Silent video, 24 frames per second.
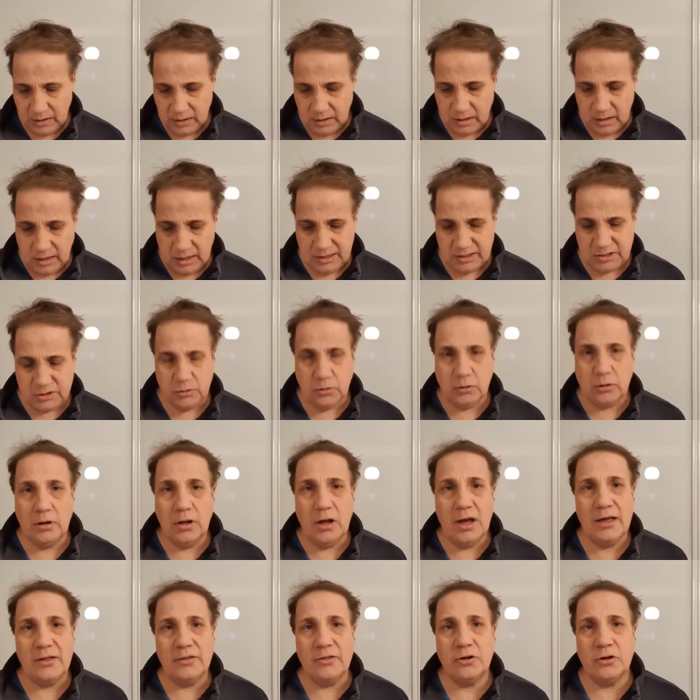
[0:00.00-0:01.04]
It's not
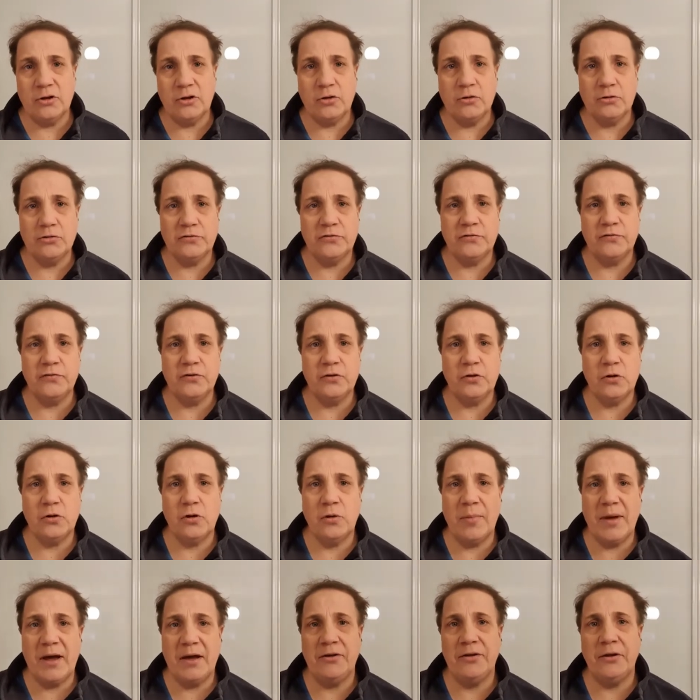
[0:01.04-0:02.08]
like that God forgot
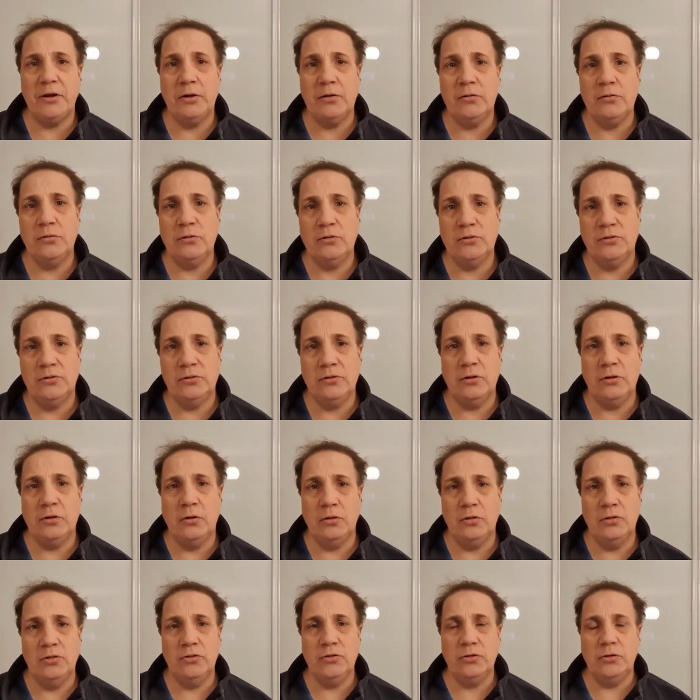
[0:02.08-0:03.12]
about Noah on,
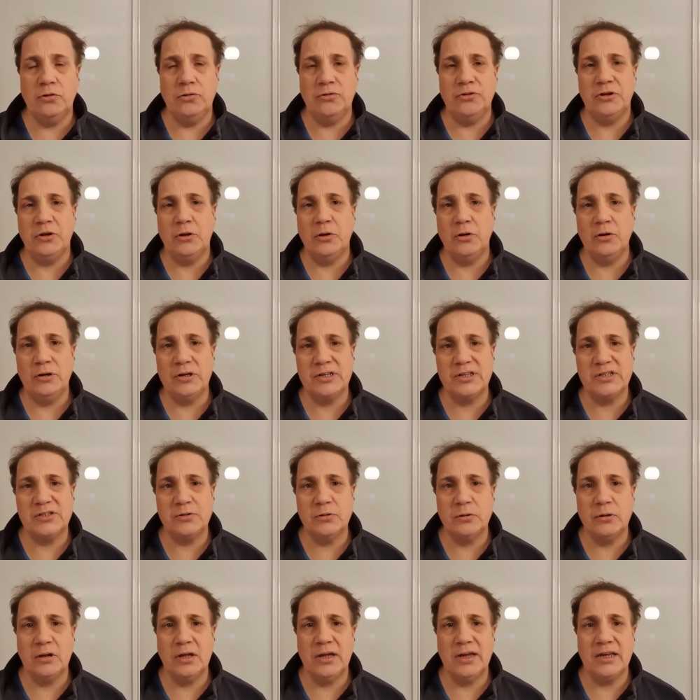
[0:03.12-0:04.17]
on, on the ark. It's not
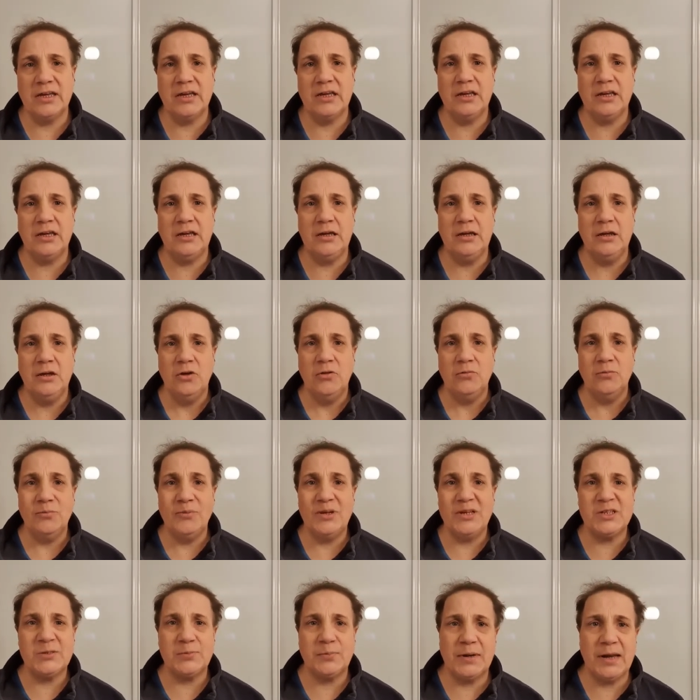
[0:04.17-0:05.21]
like he
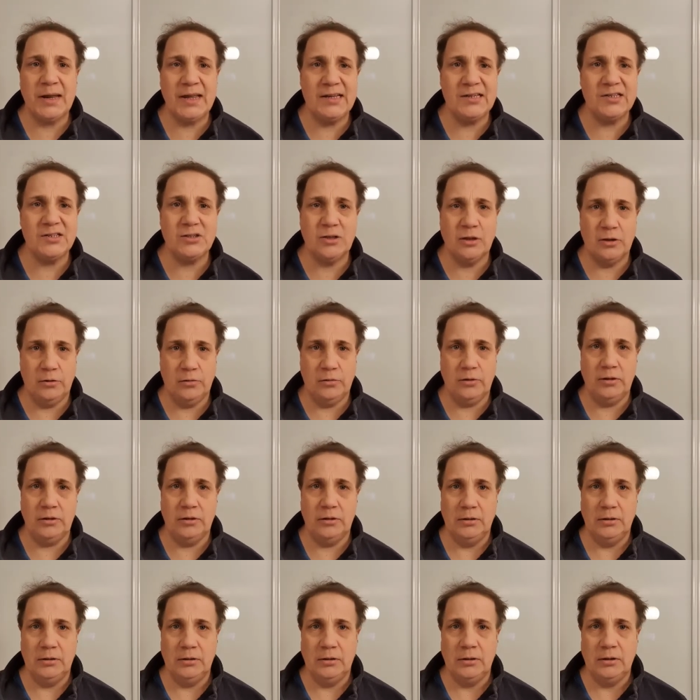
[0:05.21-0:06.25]
misplaced Noah.
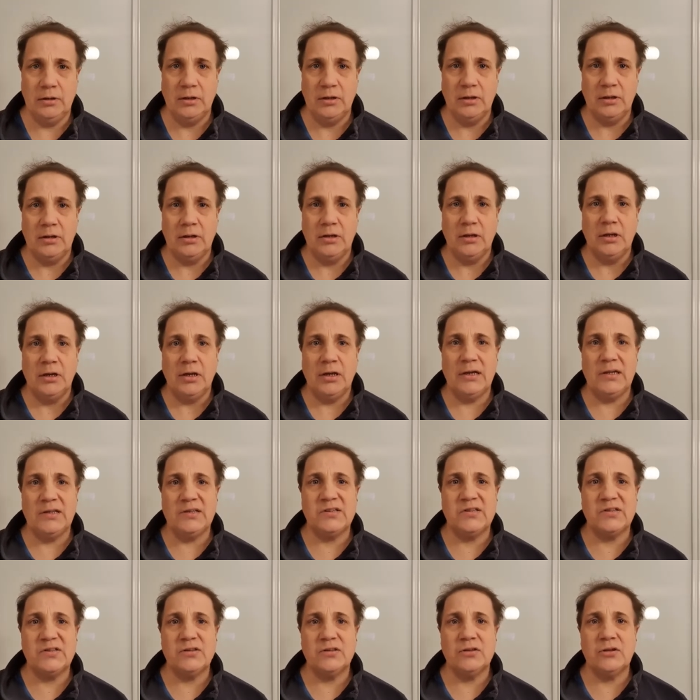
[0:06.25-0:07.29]

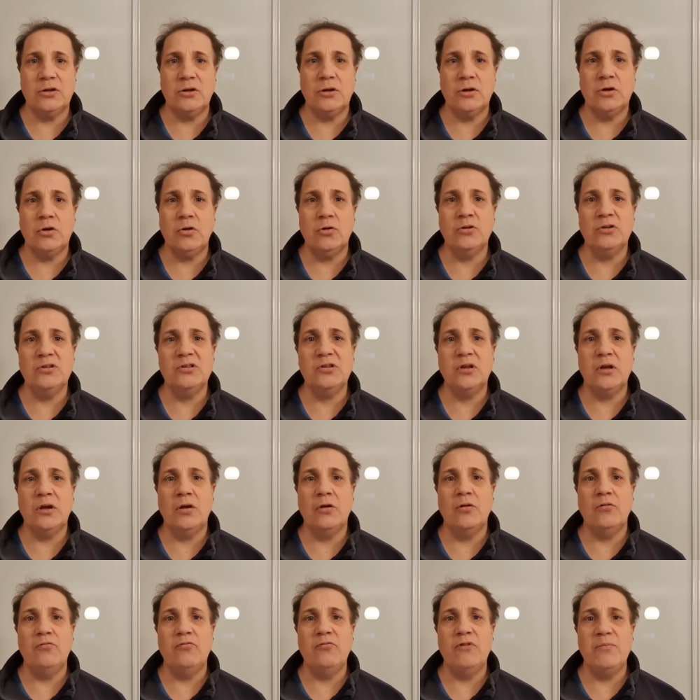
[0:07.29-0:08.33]
It's that God
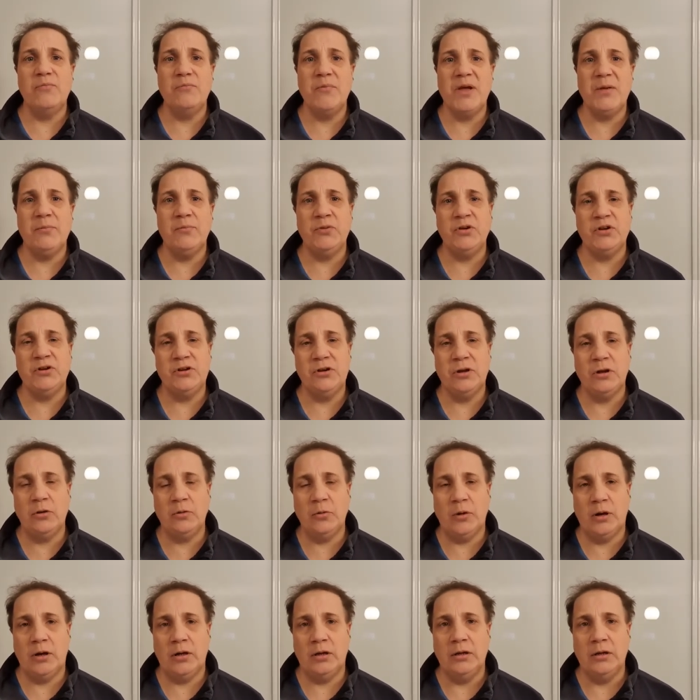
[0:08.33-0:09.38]
remembered
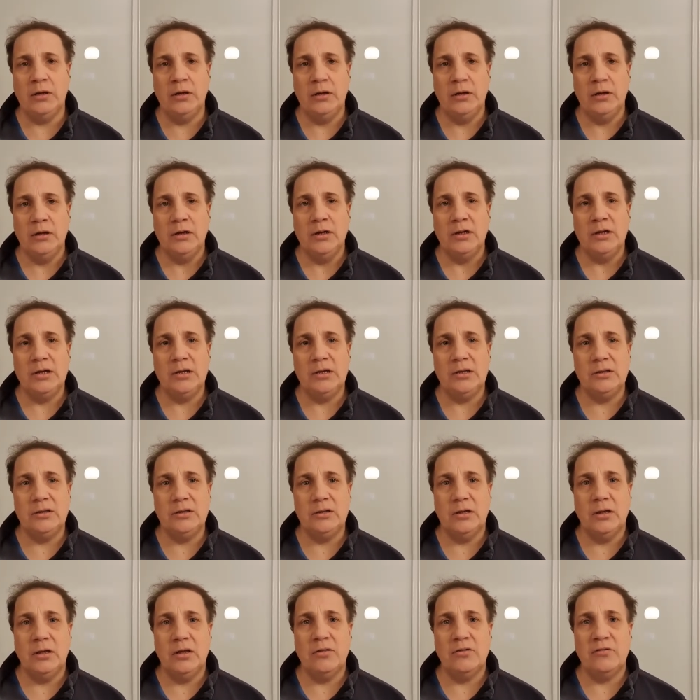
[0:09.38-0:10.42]
Noah in
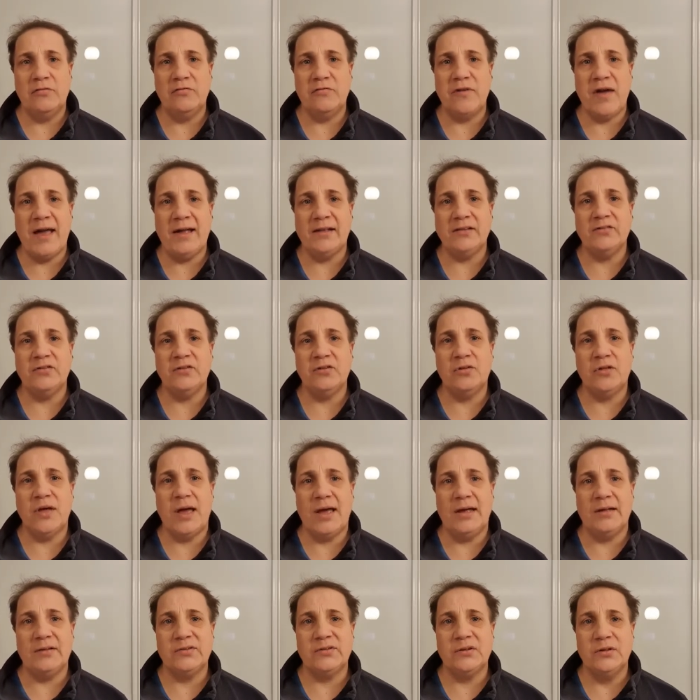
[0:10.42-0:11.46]
the fact
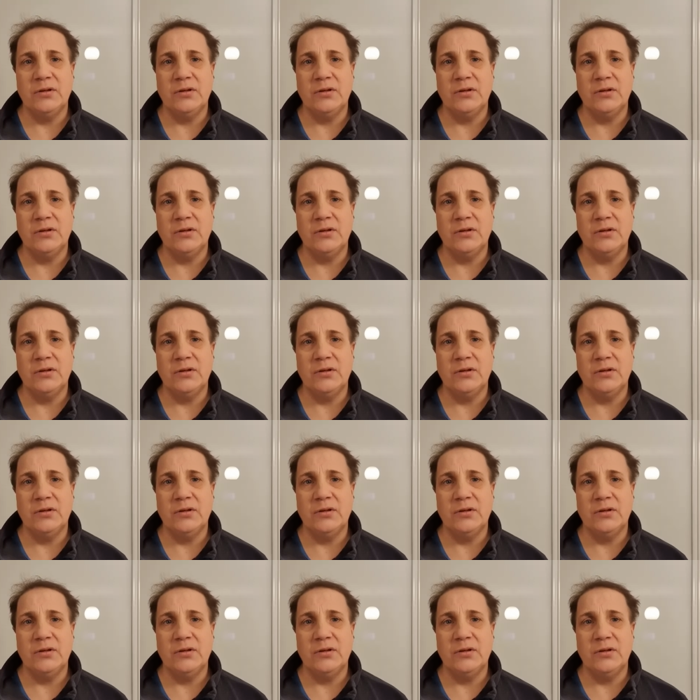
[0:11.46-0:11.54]
that